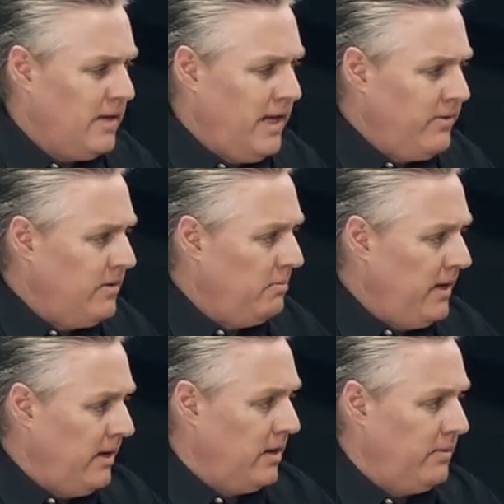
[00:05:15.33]
Even the
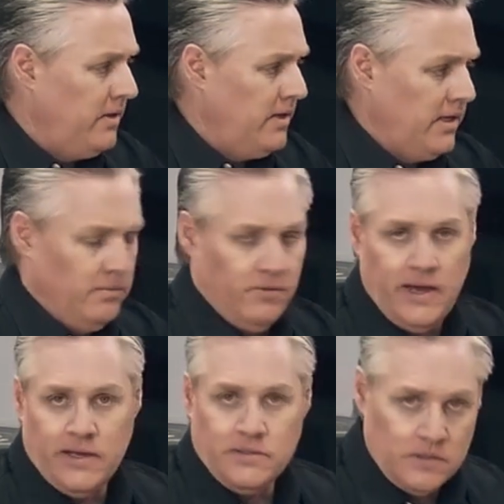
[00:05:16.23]
bin, I mean, you're dealing with
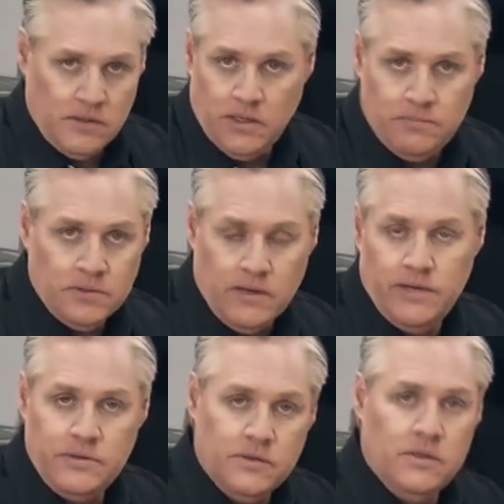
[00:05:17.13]
thousands of clips or
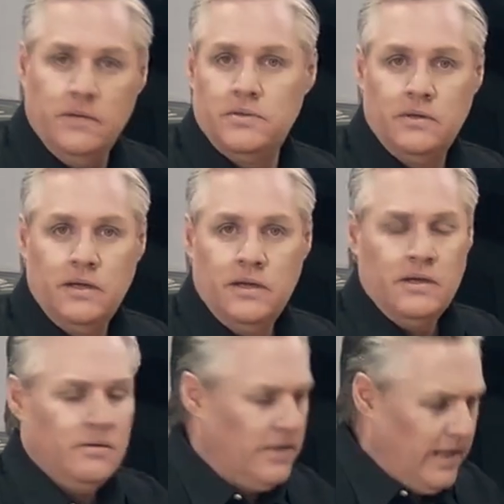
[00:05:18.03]
hundreds of clips.
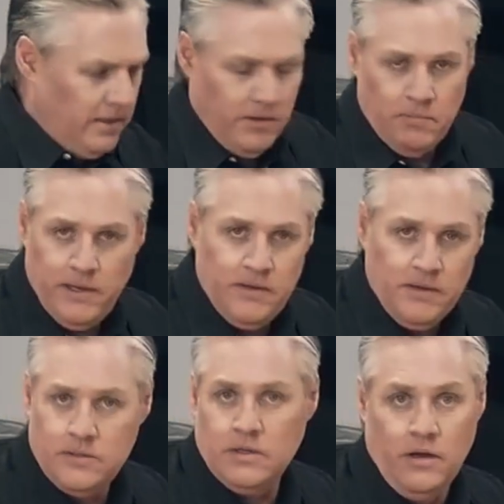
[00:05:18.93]
Dealing with the bin
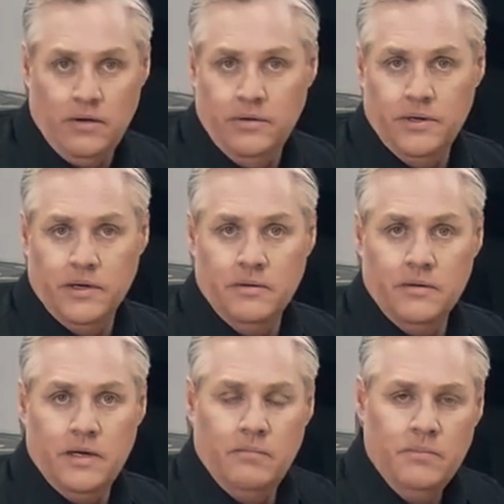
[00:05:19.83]
is slow.
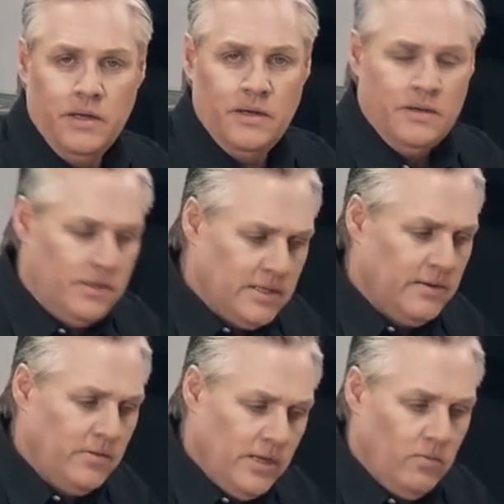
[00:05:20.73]
You
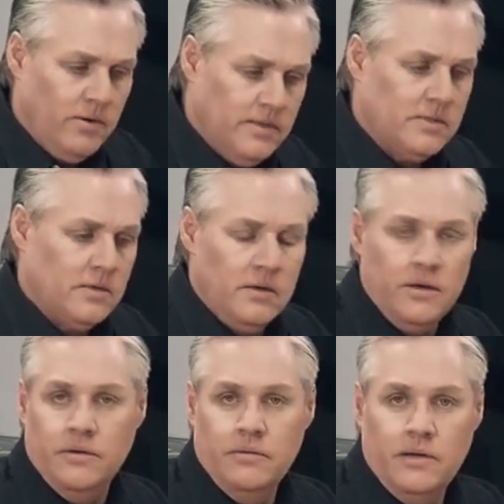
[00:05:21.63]
start to think, what is
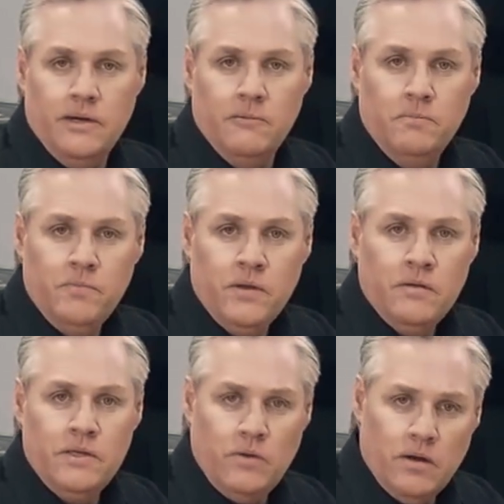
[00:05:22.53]
slow?
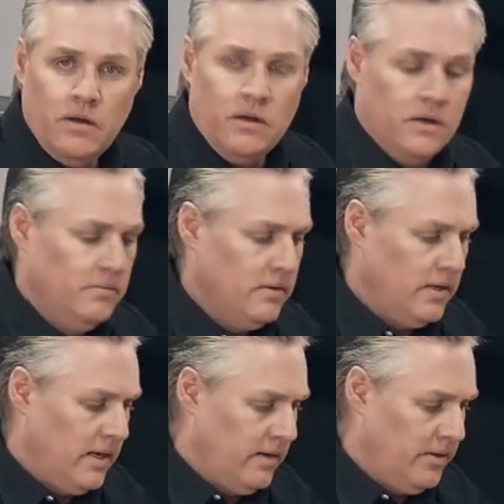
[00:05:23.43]
There's quite a lot
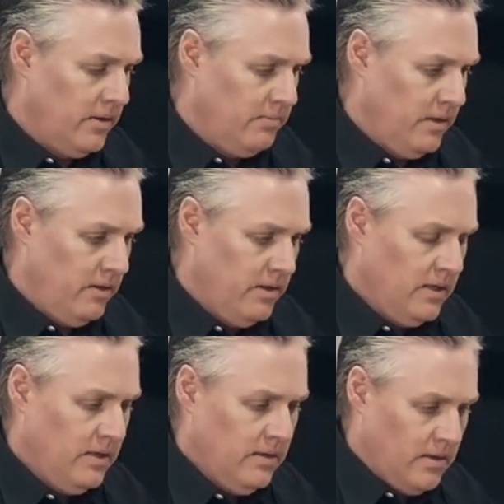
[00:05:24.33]
that can be
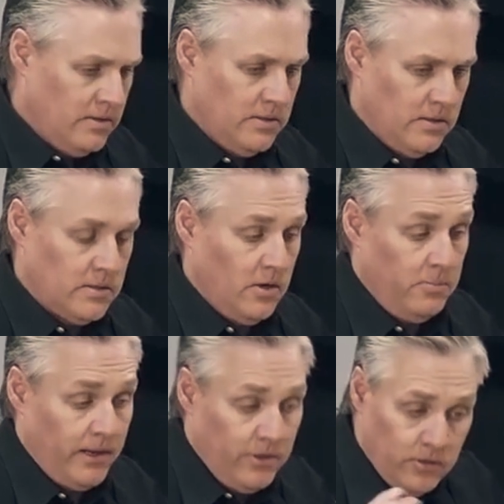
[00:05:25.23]
considered slow.
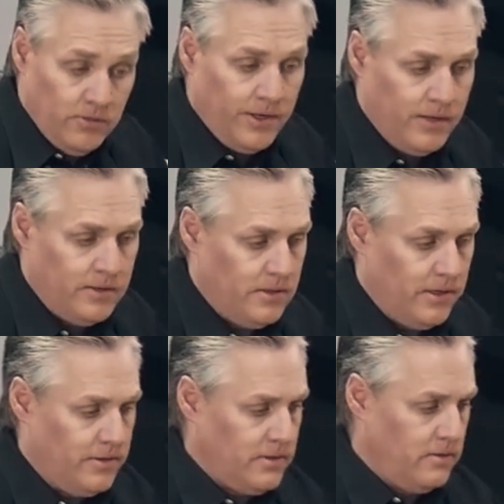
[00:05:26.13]
But the good thing is,
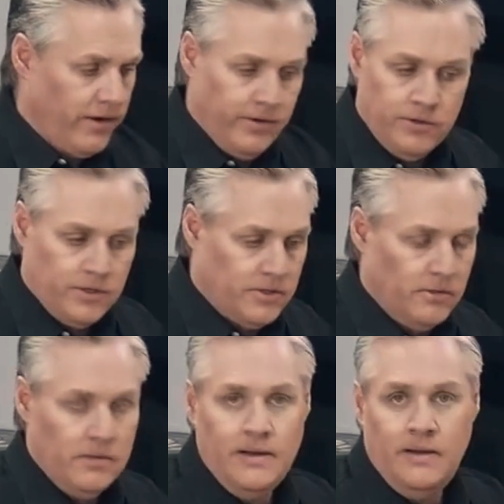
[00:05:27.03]
this is very
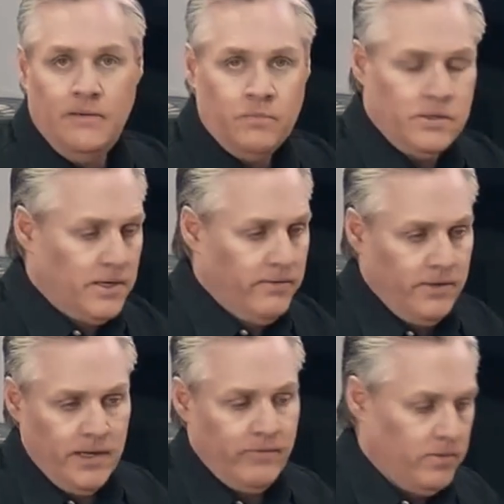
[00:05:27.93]
traditional. It's got
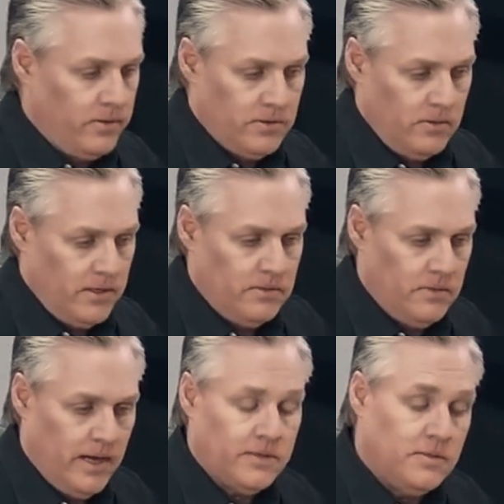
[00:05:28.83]
everything everyone's always
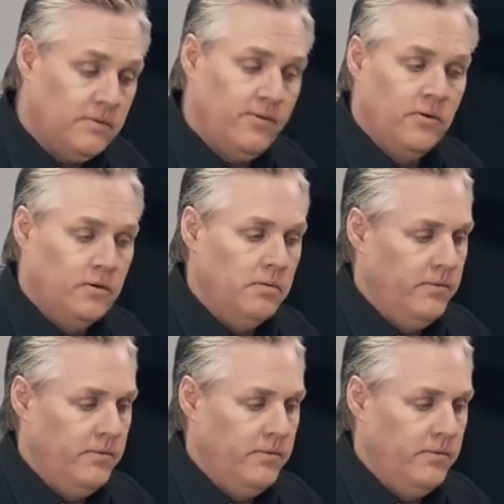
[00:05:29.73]
asked us for.